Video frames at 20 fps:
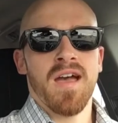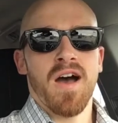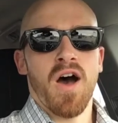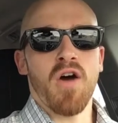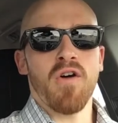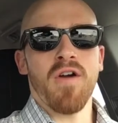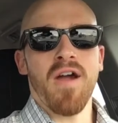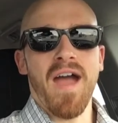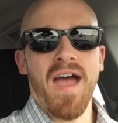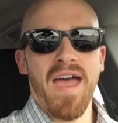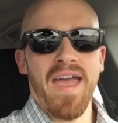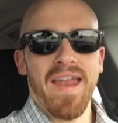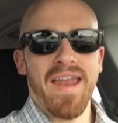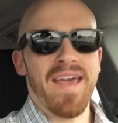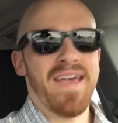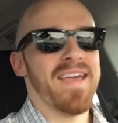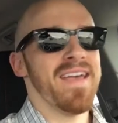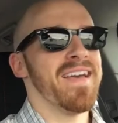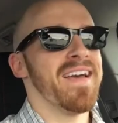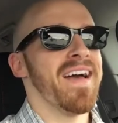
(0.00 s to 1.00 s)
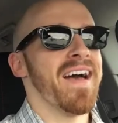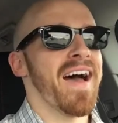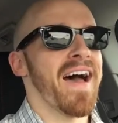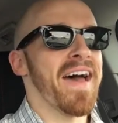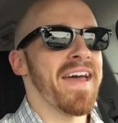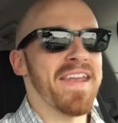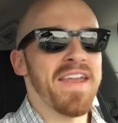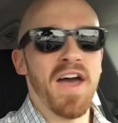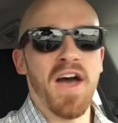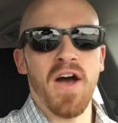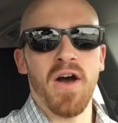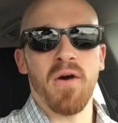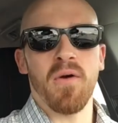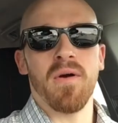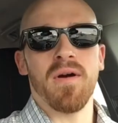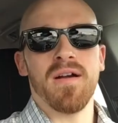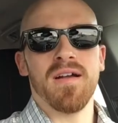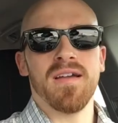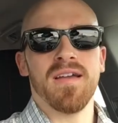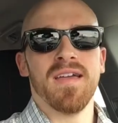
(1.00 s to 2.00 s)
All right, I
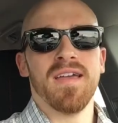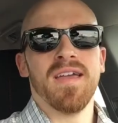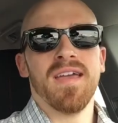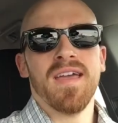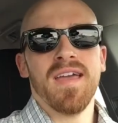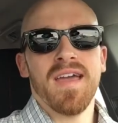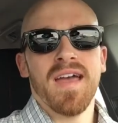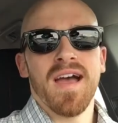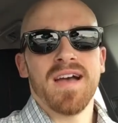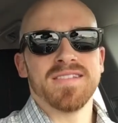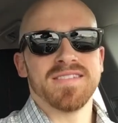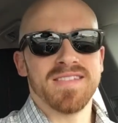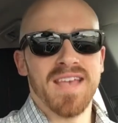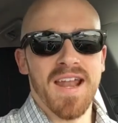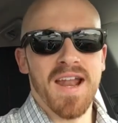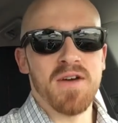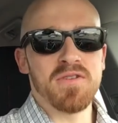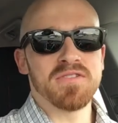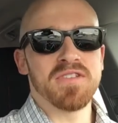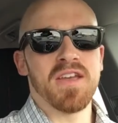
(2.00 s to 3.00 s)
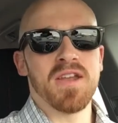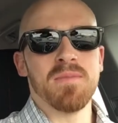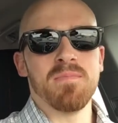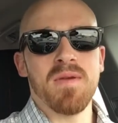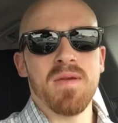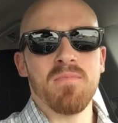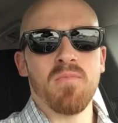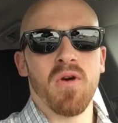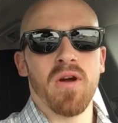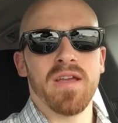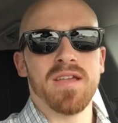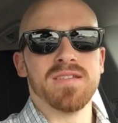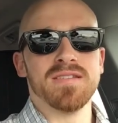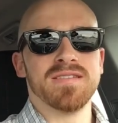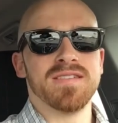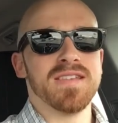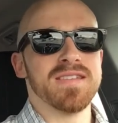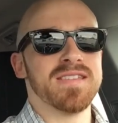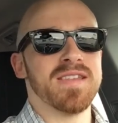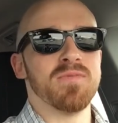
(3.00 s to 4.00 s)
know I said I was gonna be more
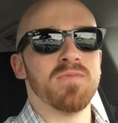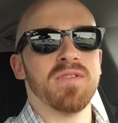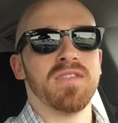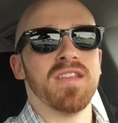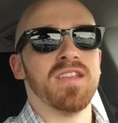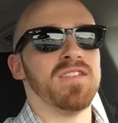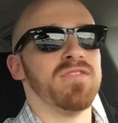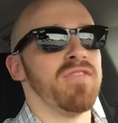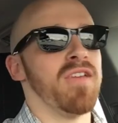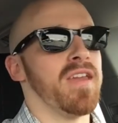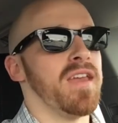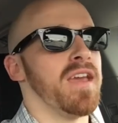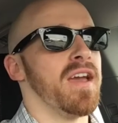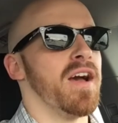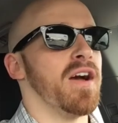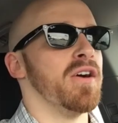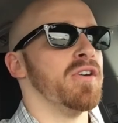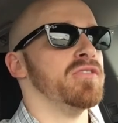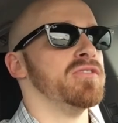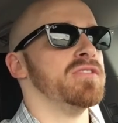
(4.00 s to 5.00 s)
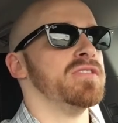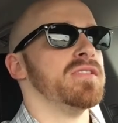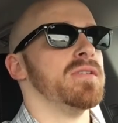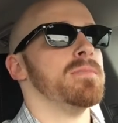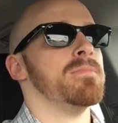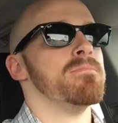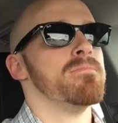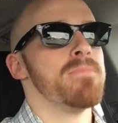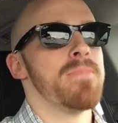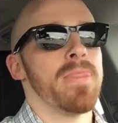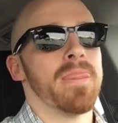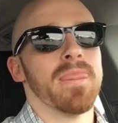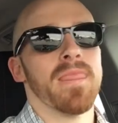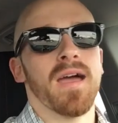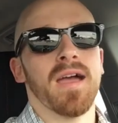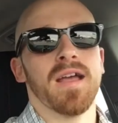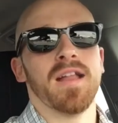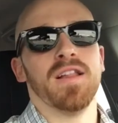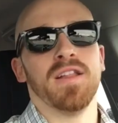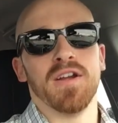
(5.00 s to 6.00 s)
consistent with these videos.
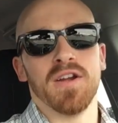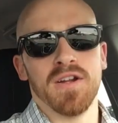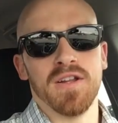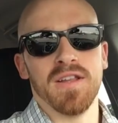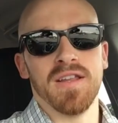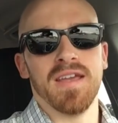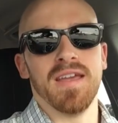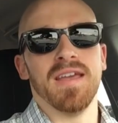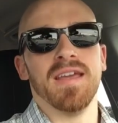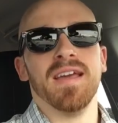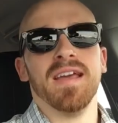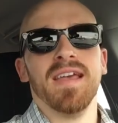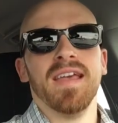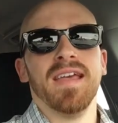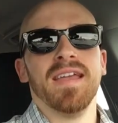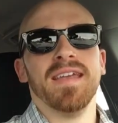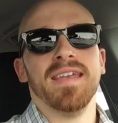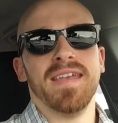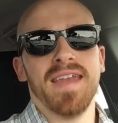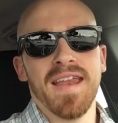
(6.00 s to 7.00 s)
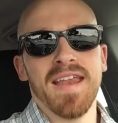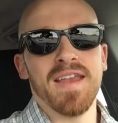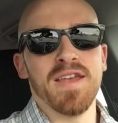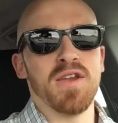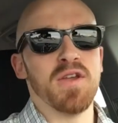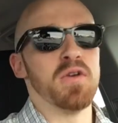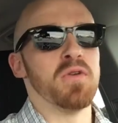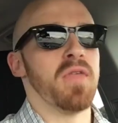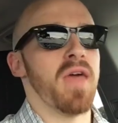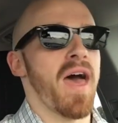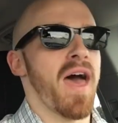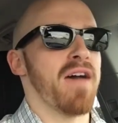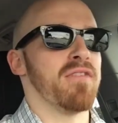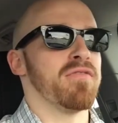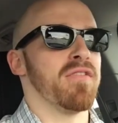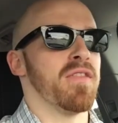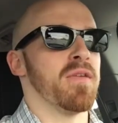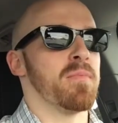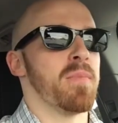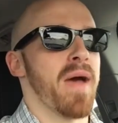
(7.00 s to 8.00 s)
Clearly didn't do that
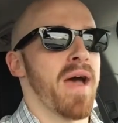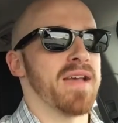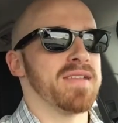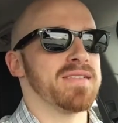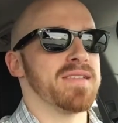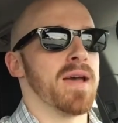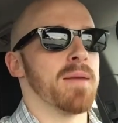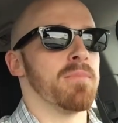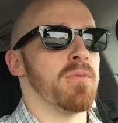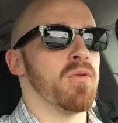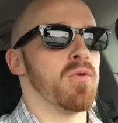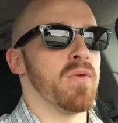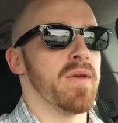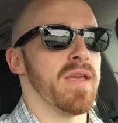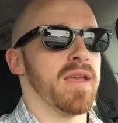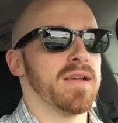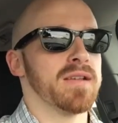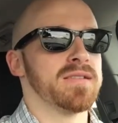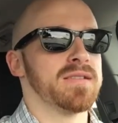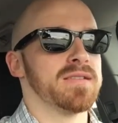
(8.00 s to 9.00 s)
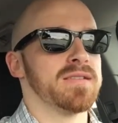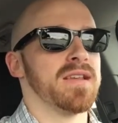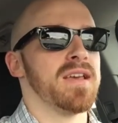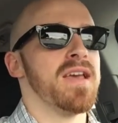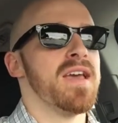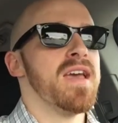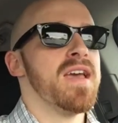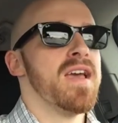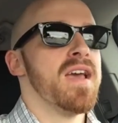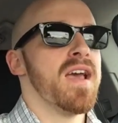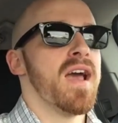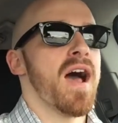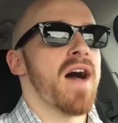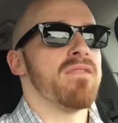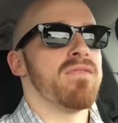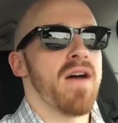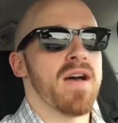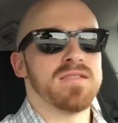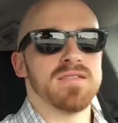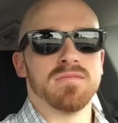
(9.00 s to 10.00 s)
for the past couple weeks.
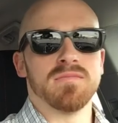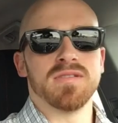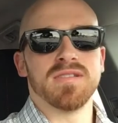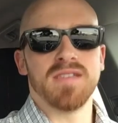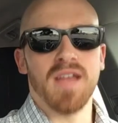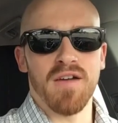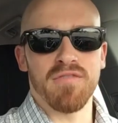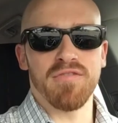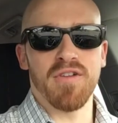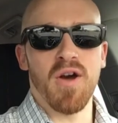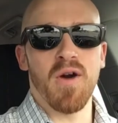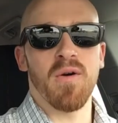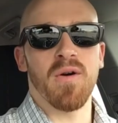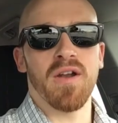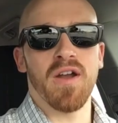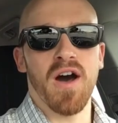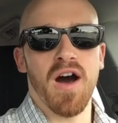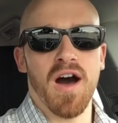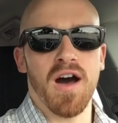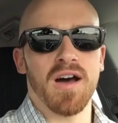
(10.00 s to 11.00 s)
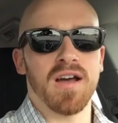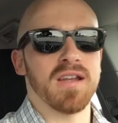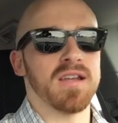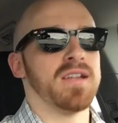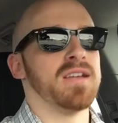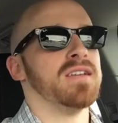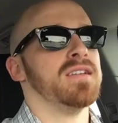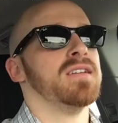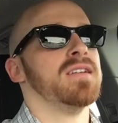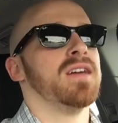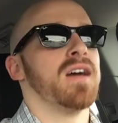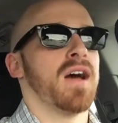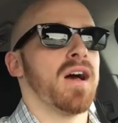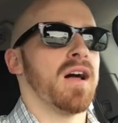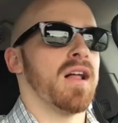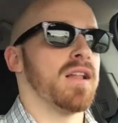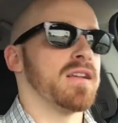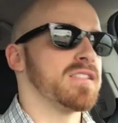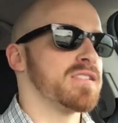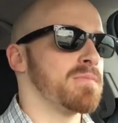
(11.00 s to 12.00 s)
I've had some stuff going on.
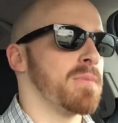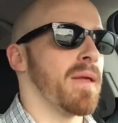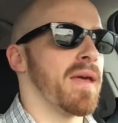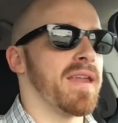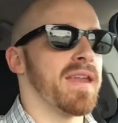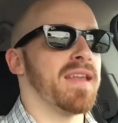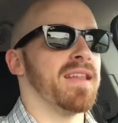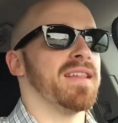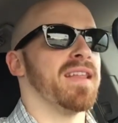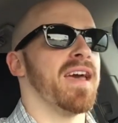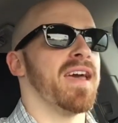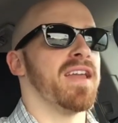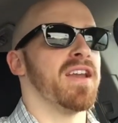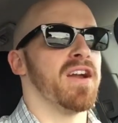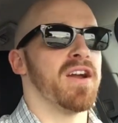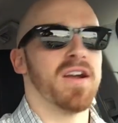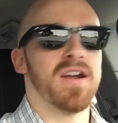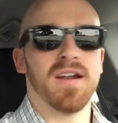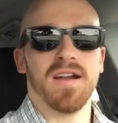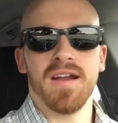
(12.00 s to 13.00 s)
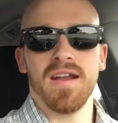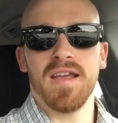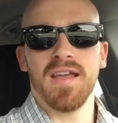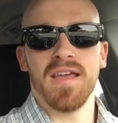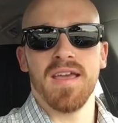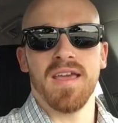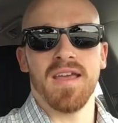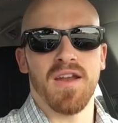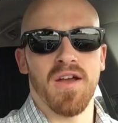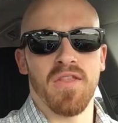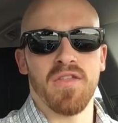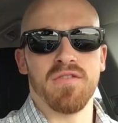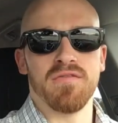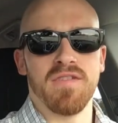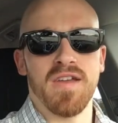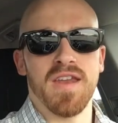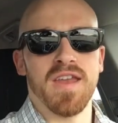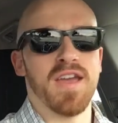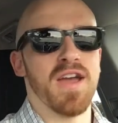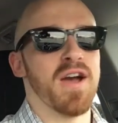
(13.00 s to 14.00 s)
I'll explain it later in other
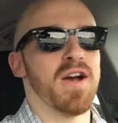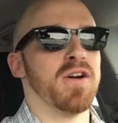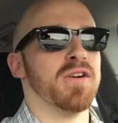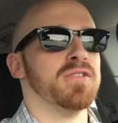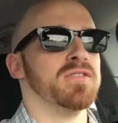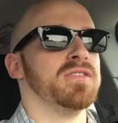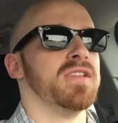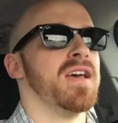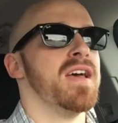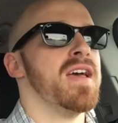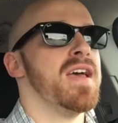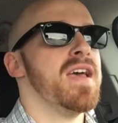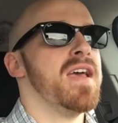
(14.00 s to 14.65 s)
videos,